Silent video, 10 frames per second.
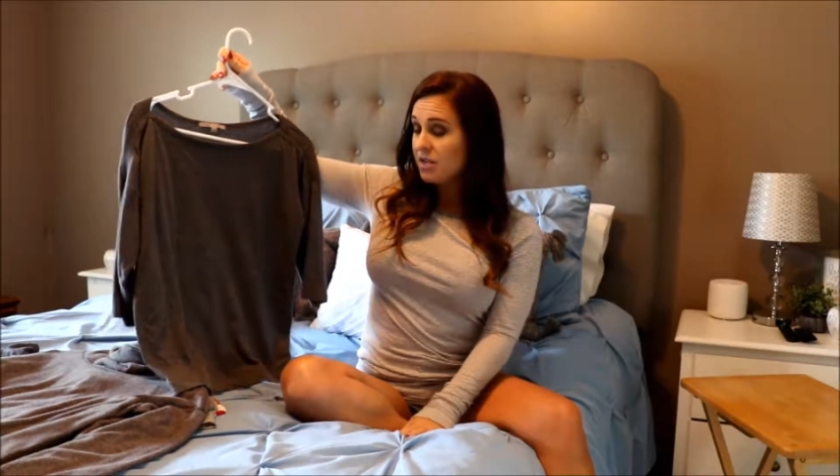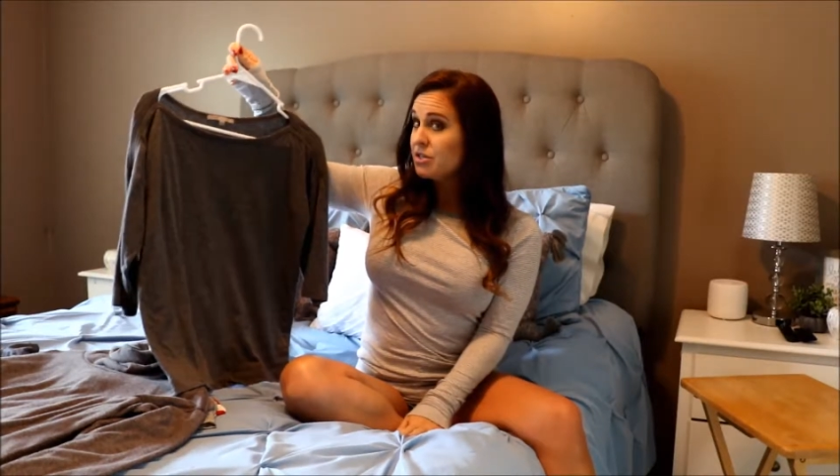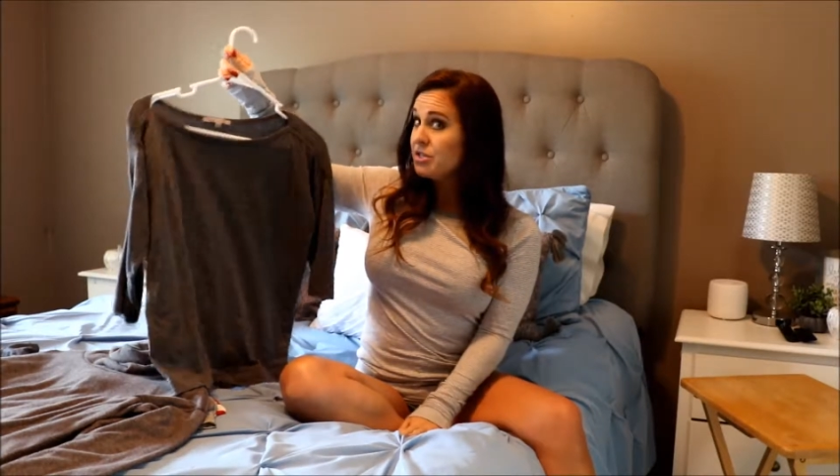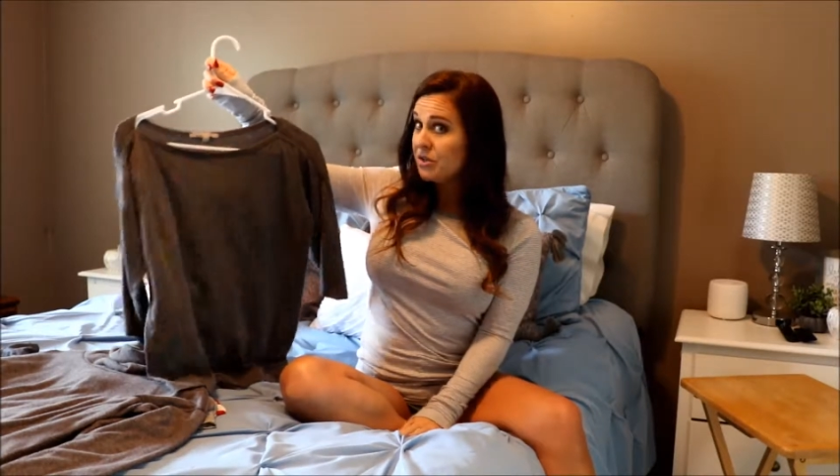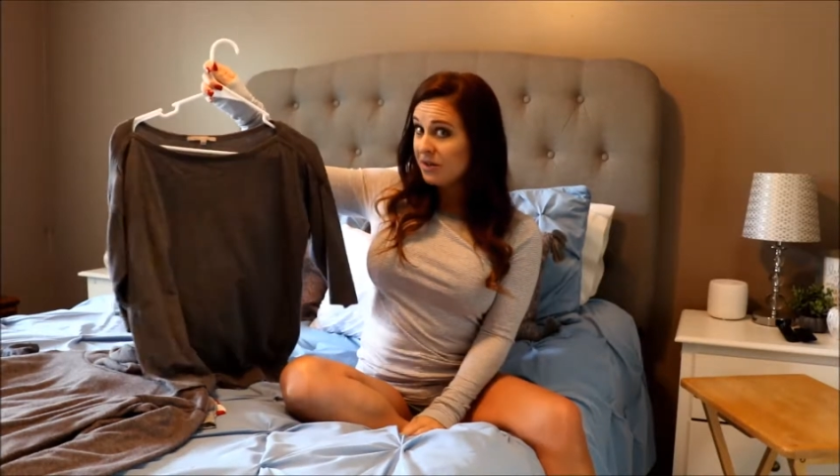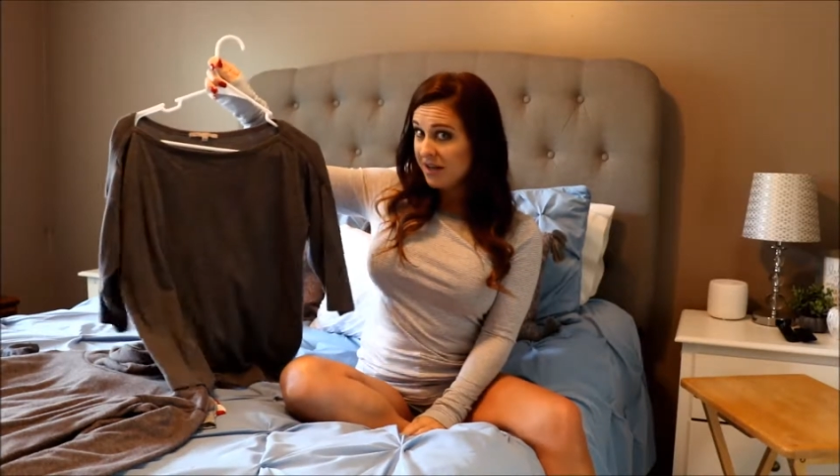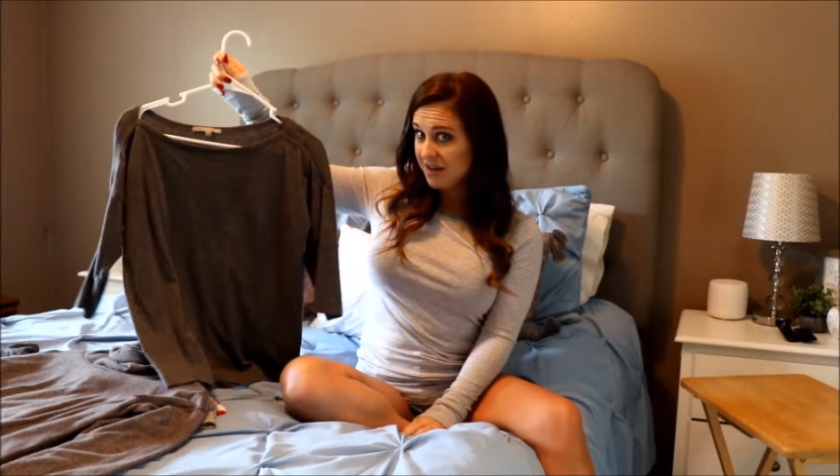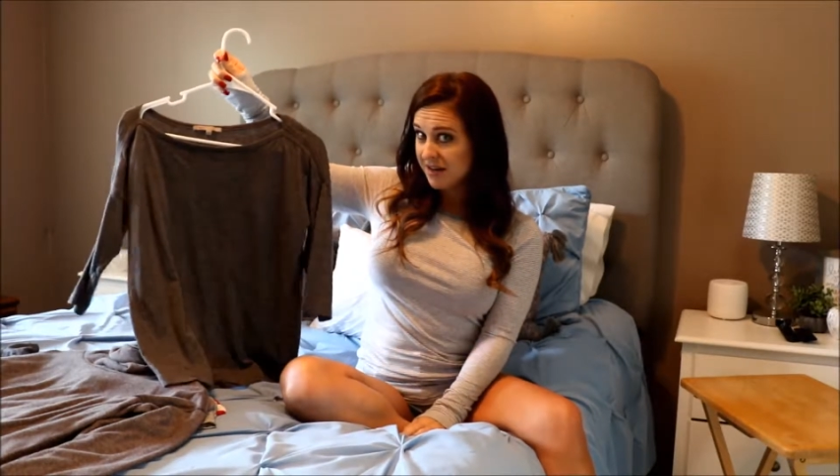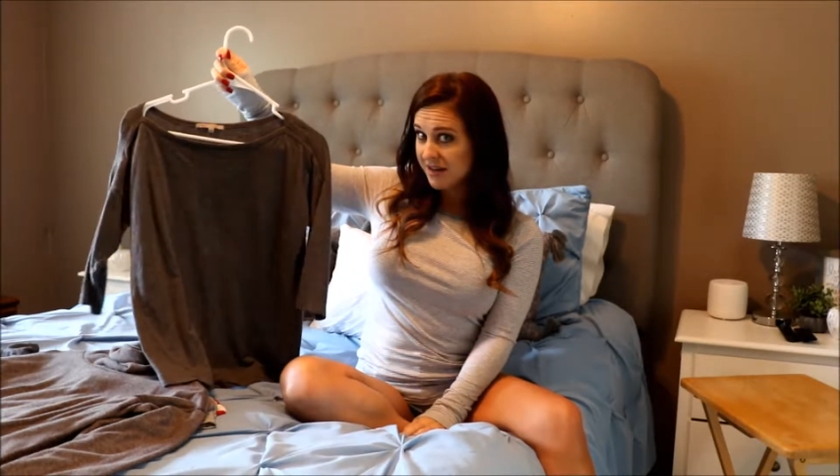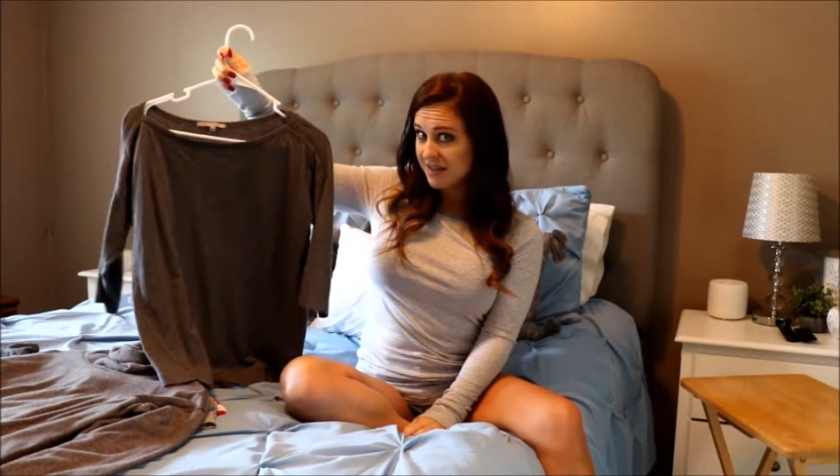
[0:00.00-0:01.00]

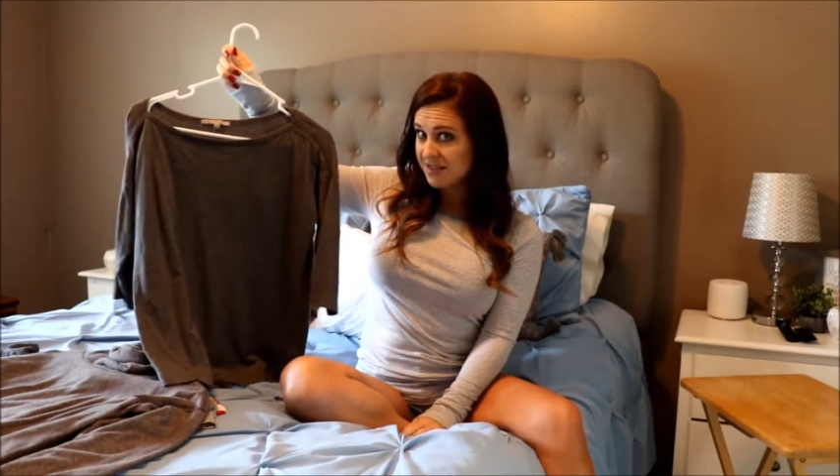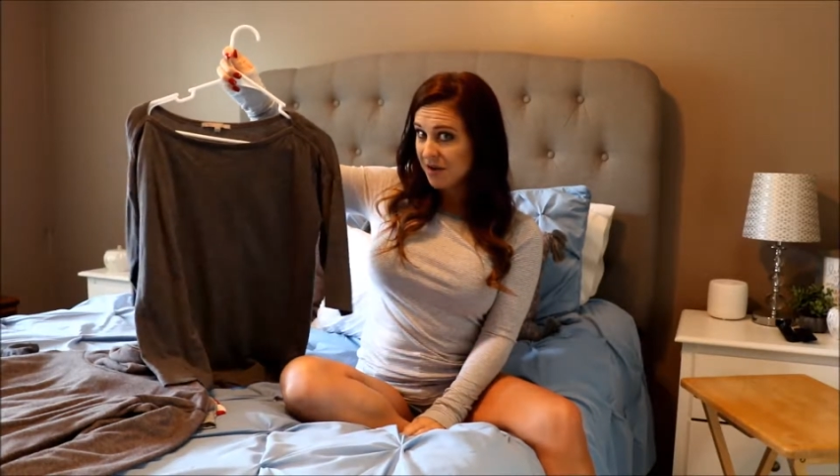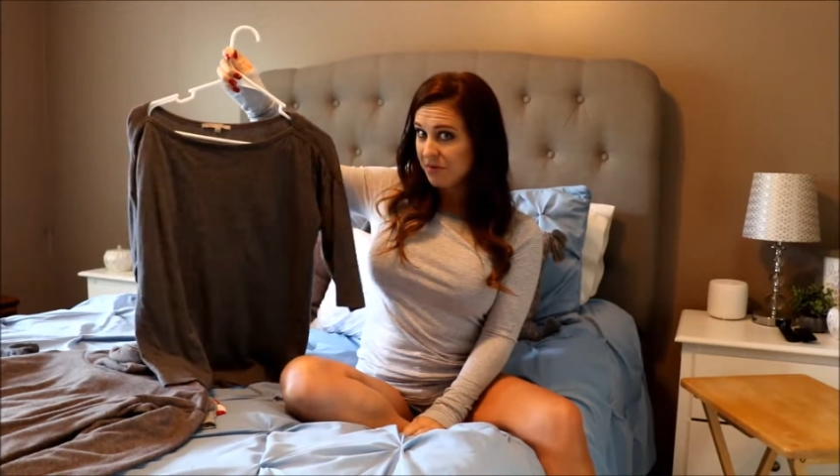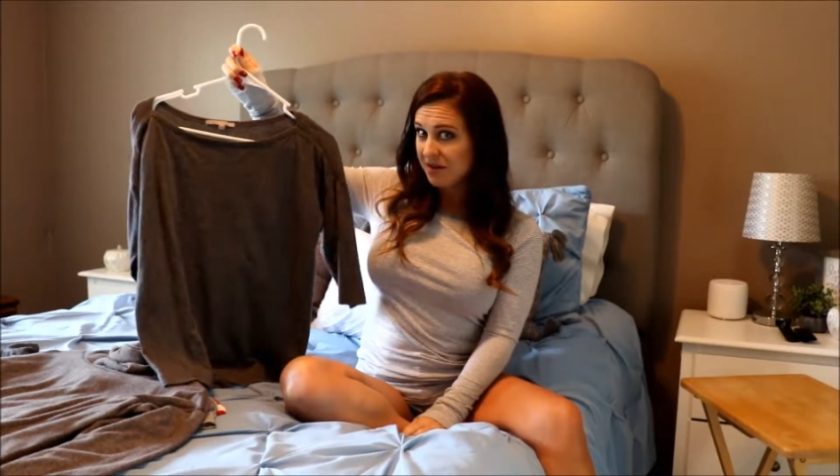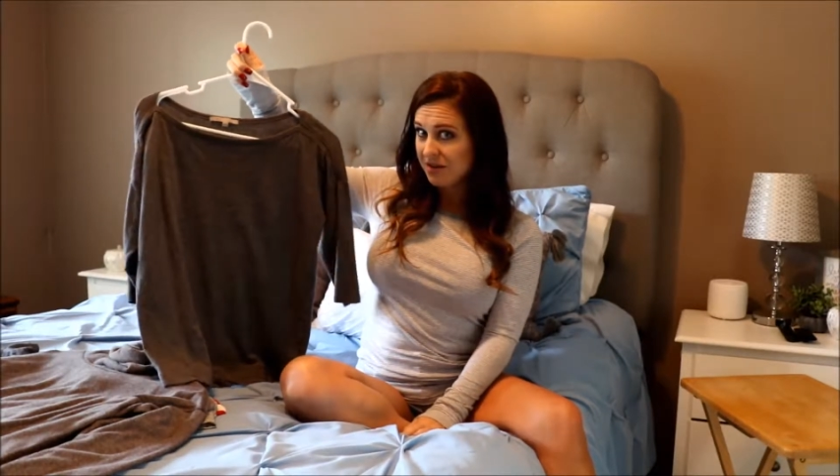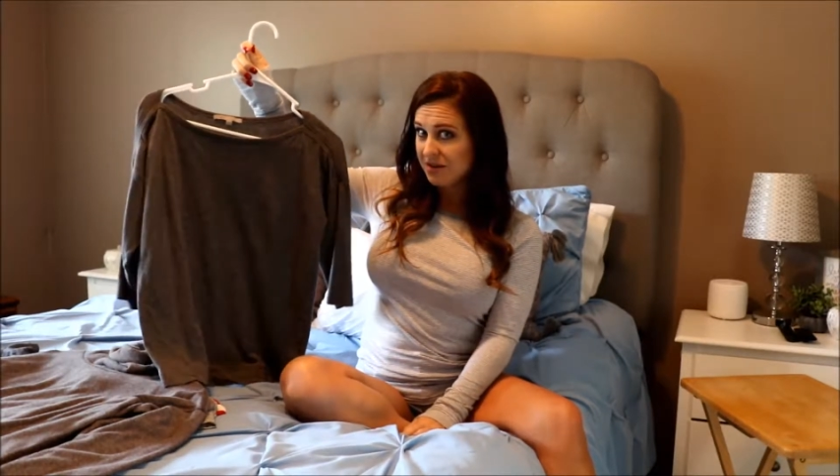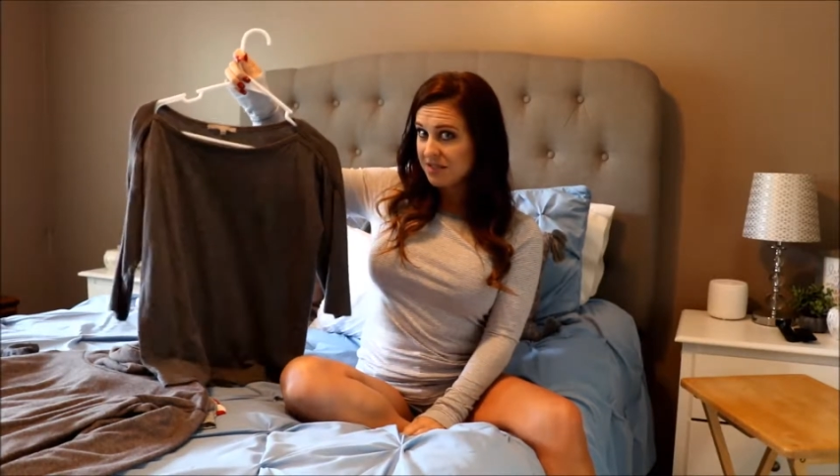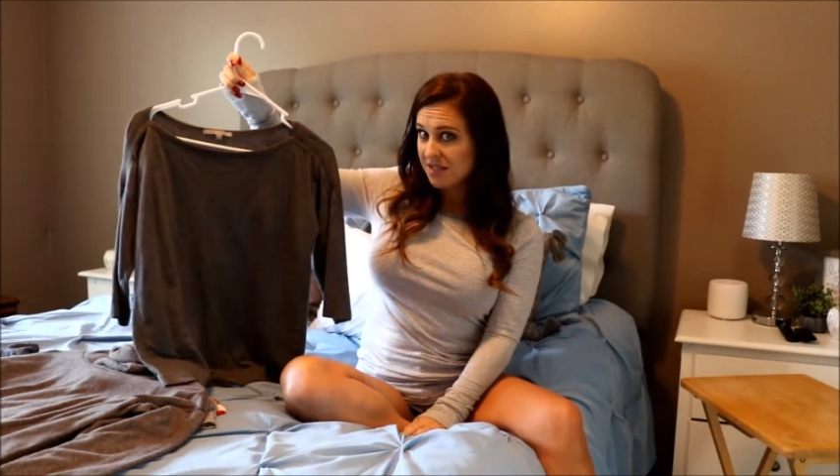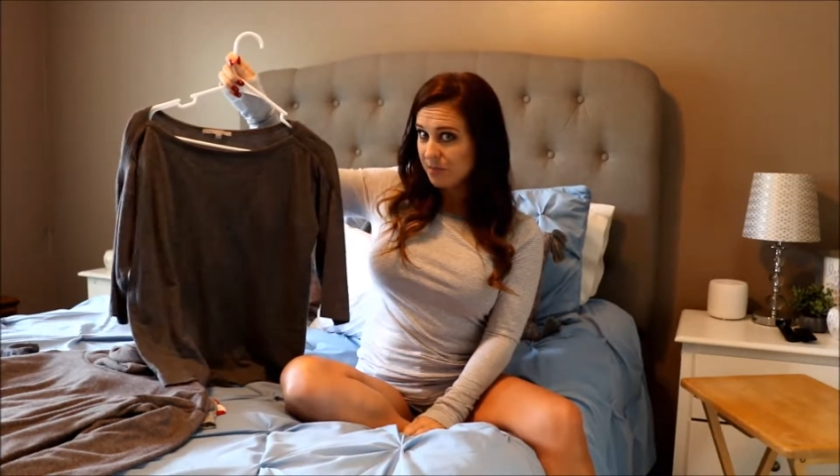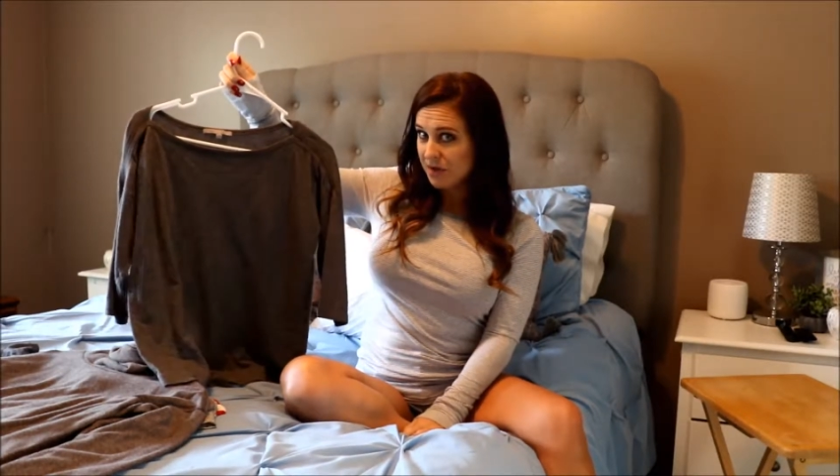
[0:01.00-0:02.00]
$2.99 because I went on a
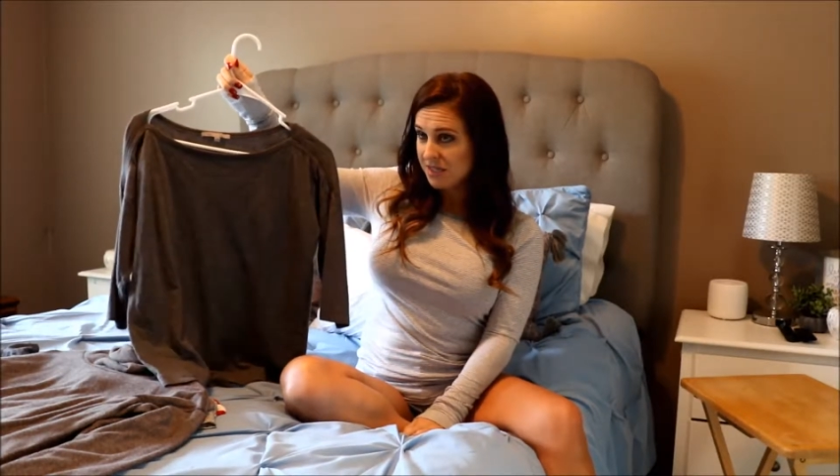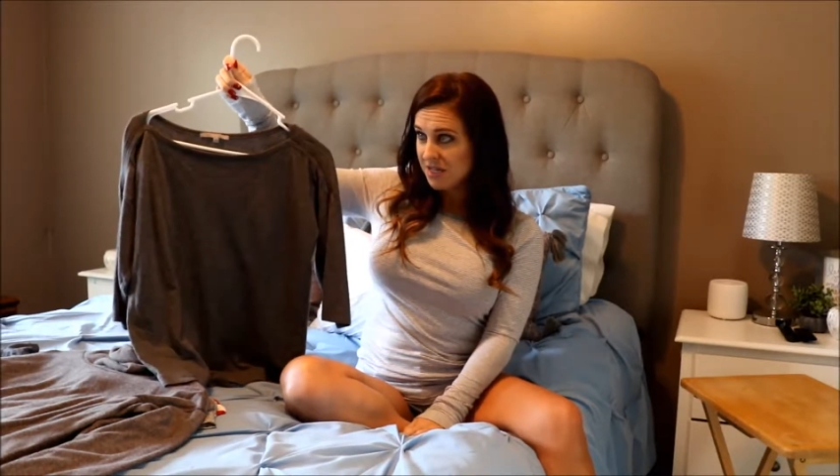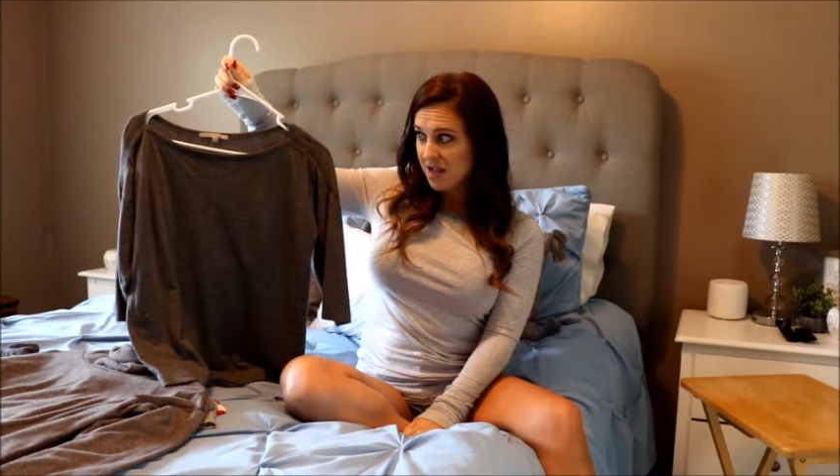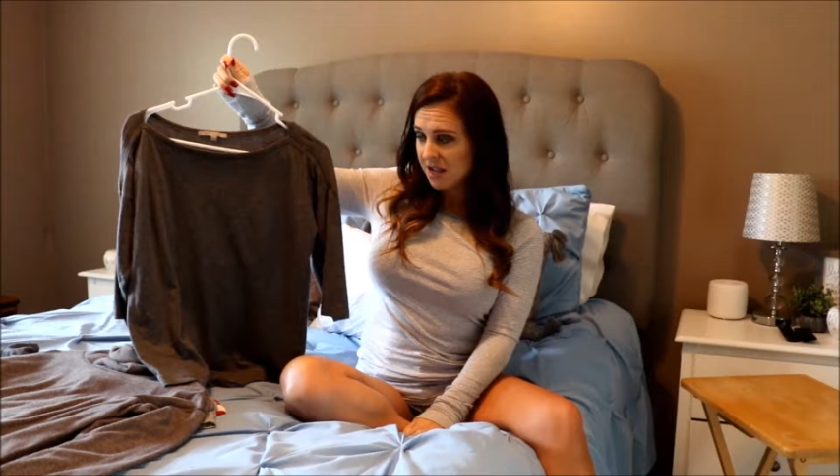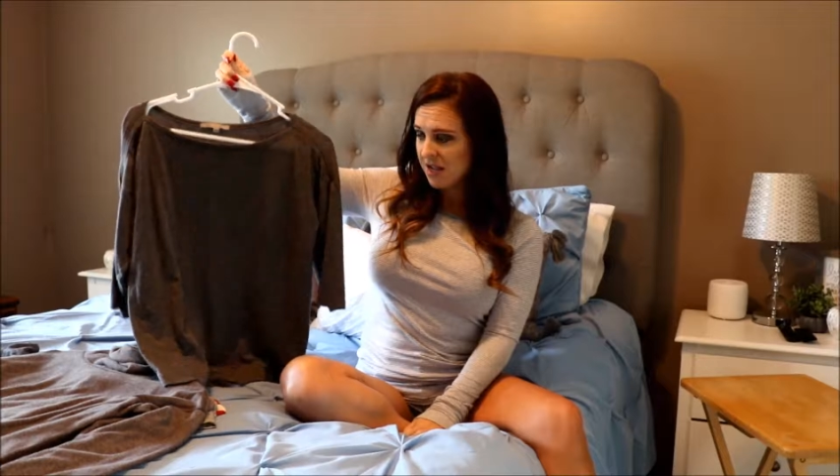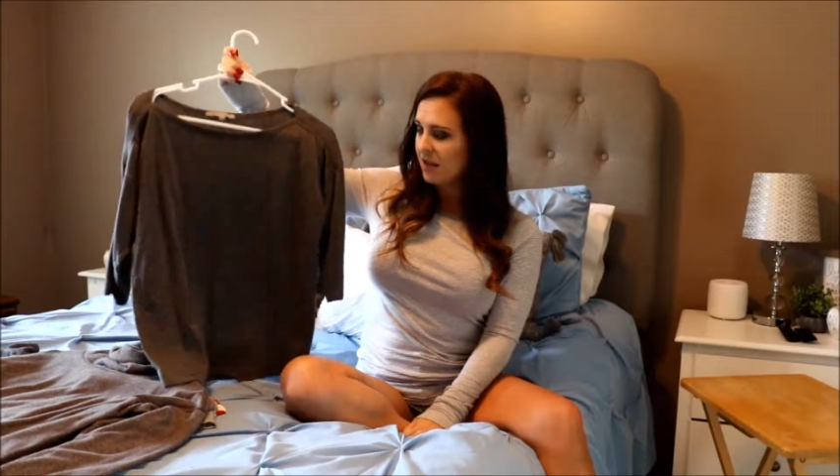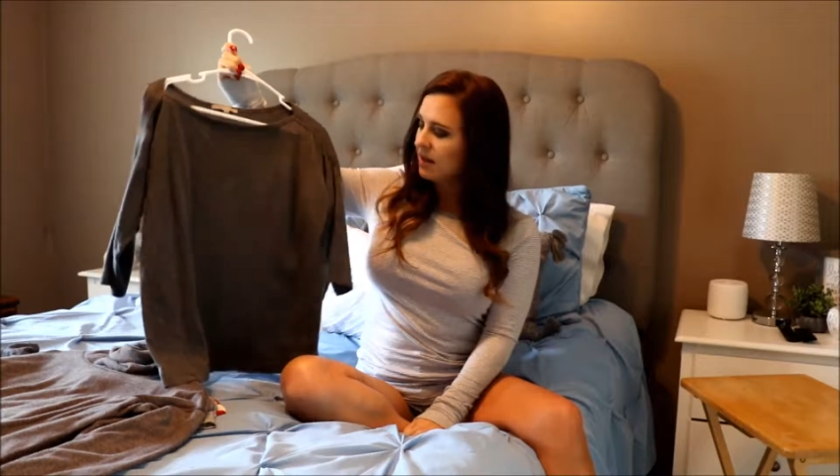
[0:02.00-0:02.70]
separate day